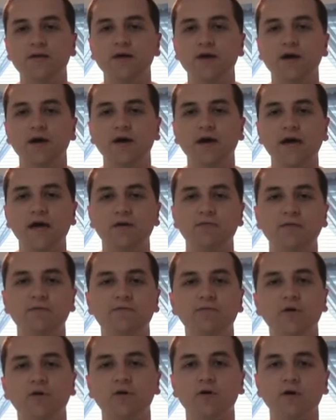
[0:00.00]
angry
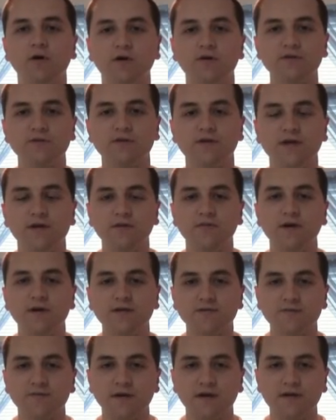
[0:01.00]
phone calls or
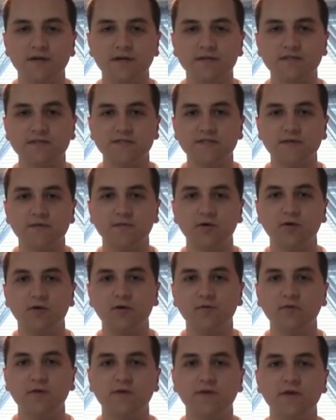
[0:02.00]
emails about this because I'm
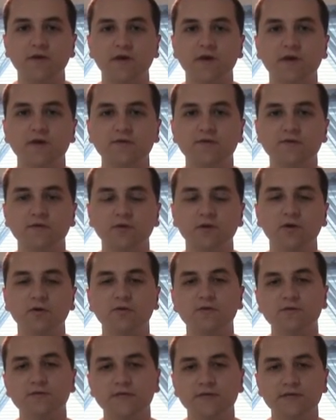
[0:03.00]
going with the two
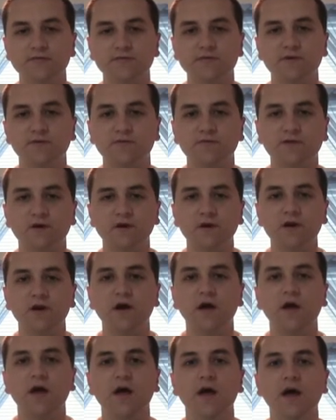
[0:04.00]
local teams so
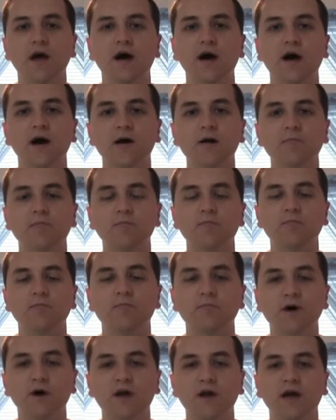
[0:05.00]
far,
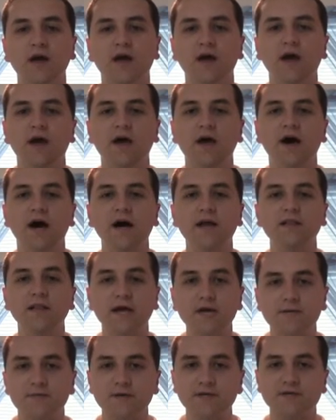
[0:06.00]
but I
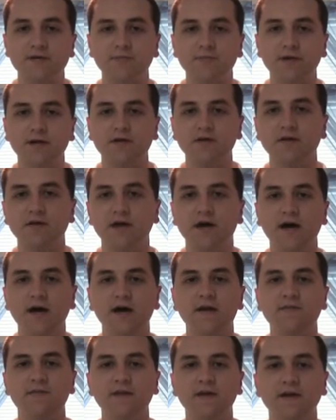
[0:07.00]
like Bishop England.
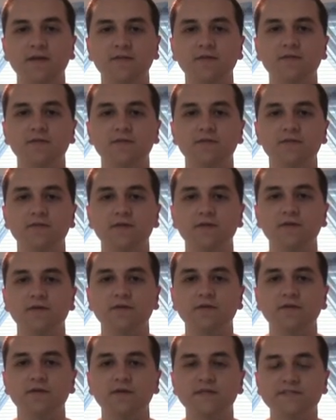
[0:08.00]
I think
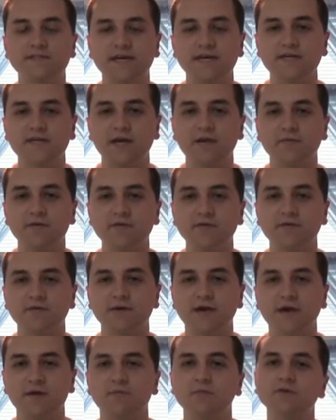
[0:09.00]
the state
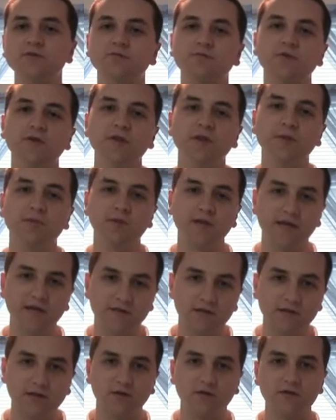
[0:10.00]
championship game was really played
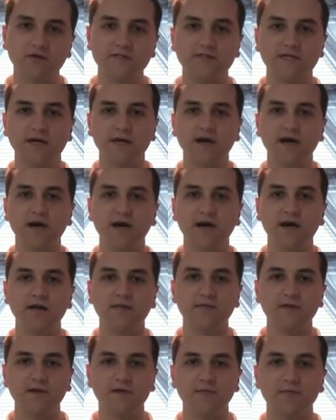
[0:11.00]
in the lower state. I
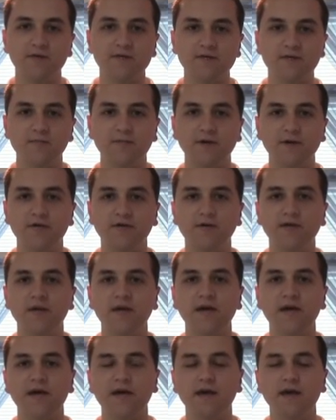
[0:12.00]
think Bishop
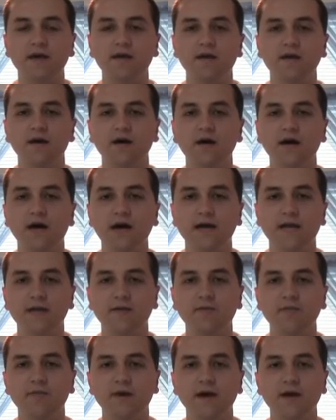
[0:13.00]
England and
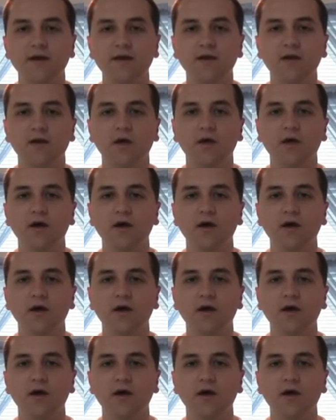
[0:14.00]
Academic Magnet,